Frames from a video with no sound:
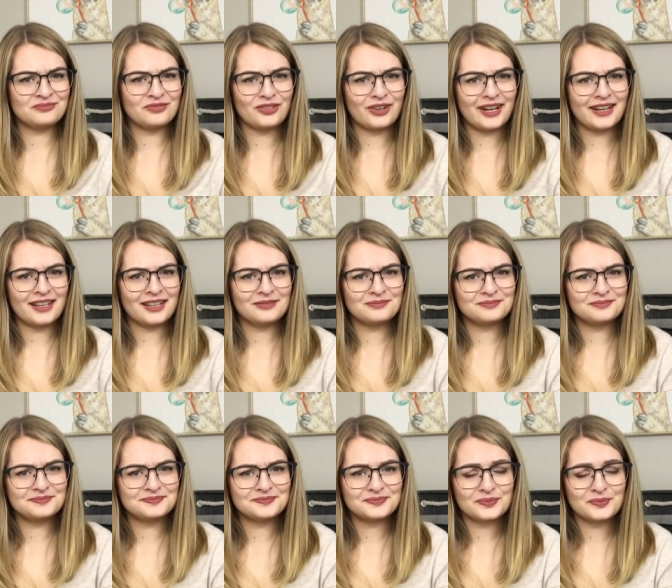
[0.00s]
Friday.
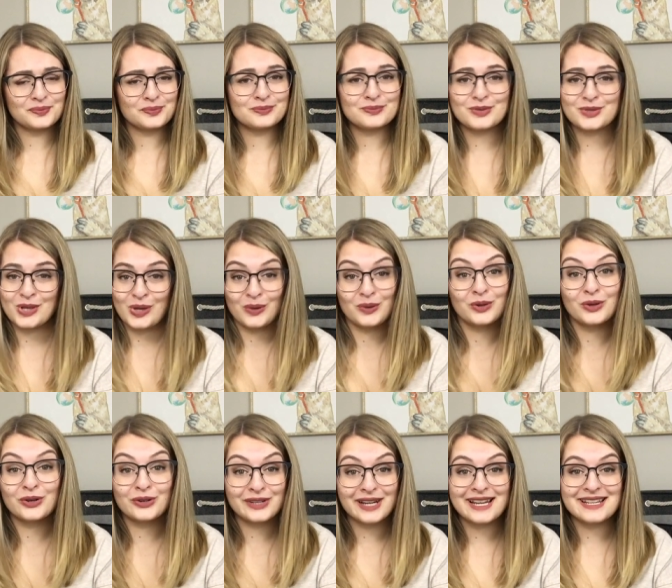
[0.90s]
So
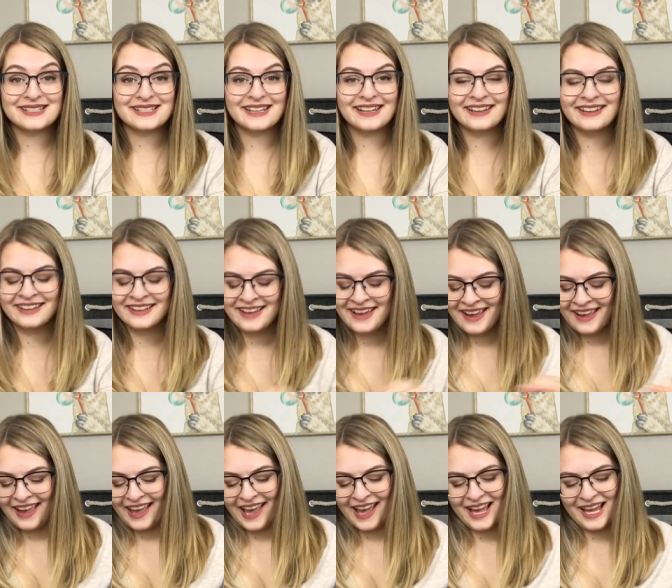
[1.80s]
crazy.
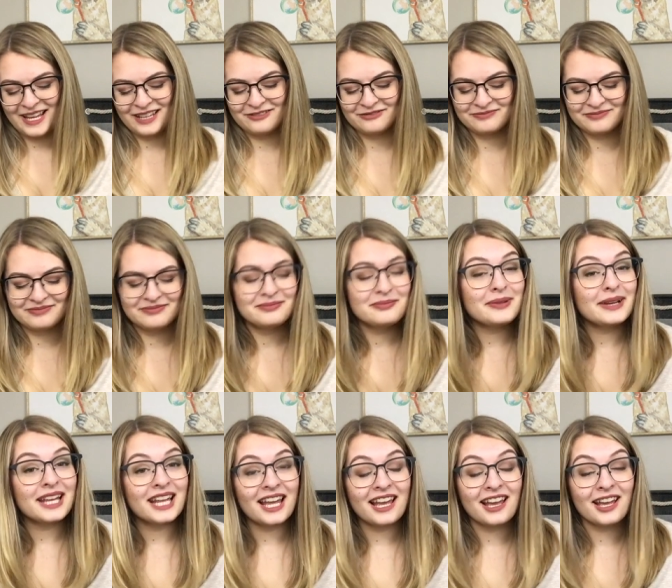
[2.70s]

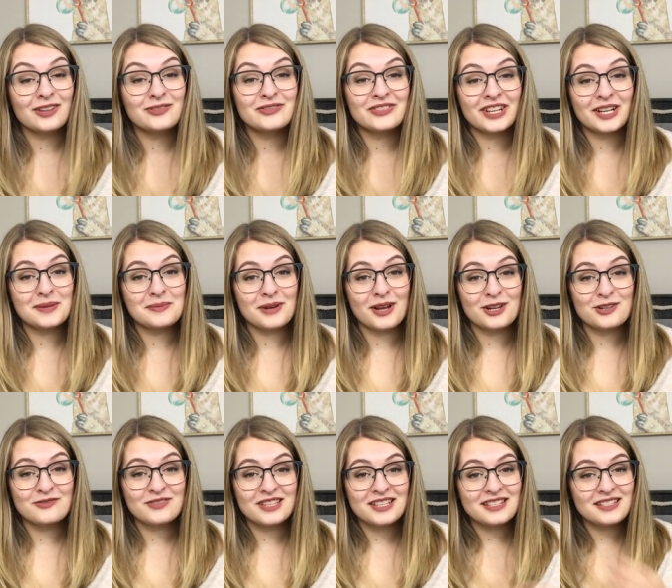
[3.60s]
But yeah, I'm very
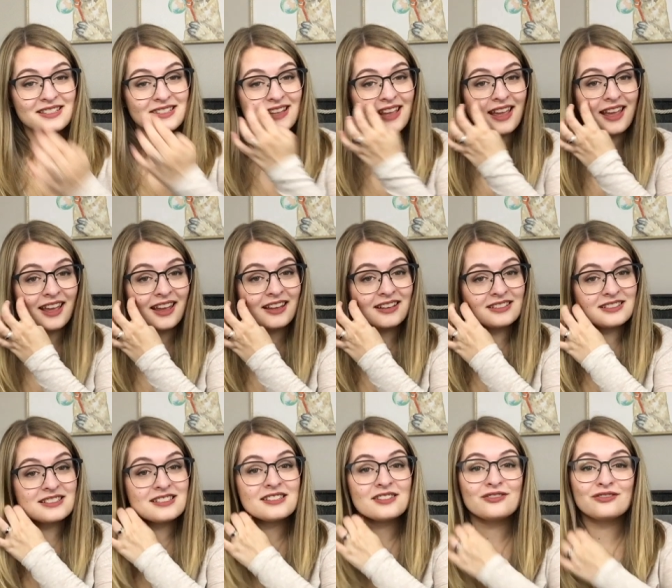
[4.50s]
proud of these
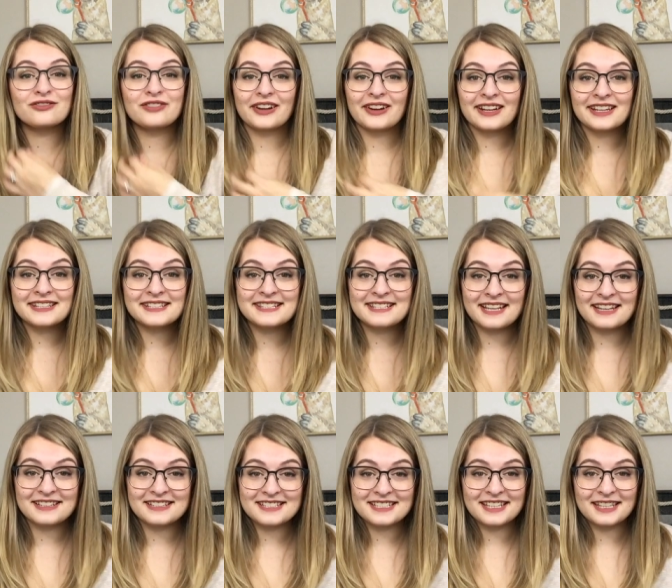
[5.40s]
and very
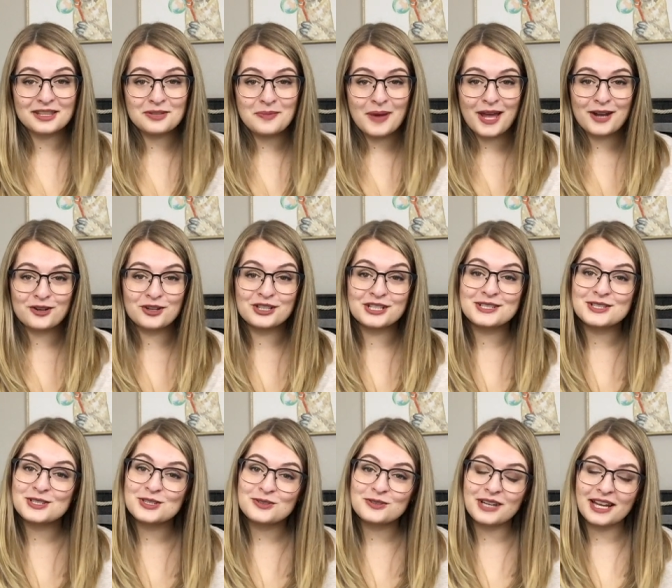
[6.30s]
excited to get the pattern
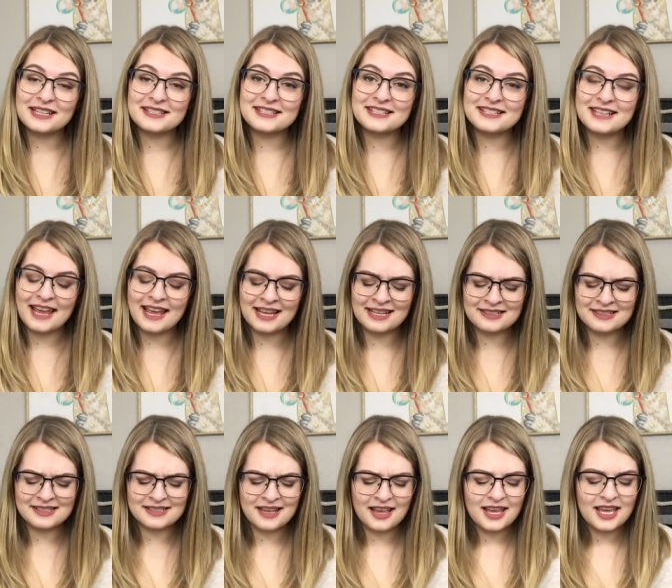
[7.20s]
into you guys'
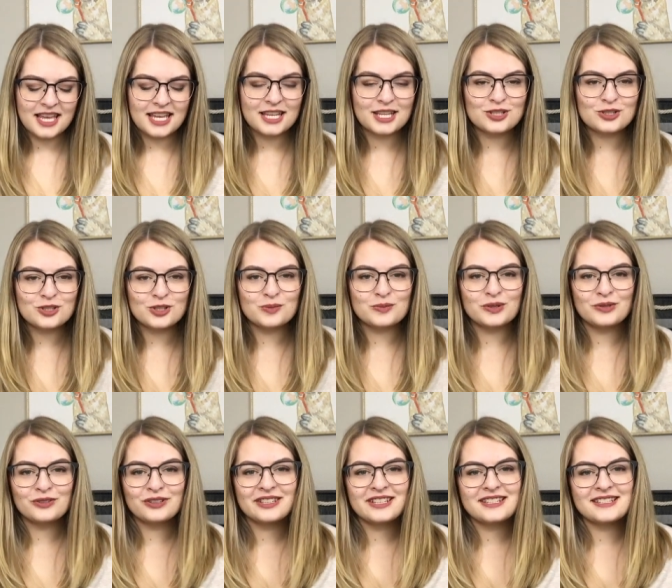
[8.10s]
hands. It should
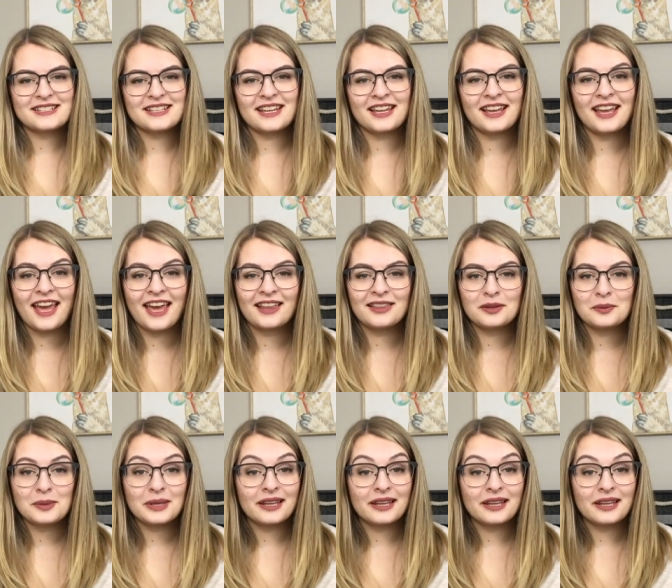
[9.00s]
be releasing at the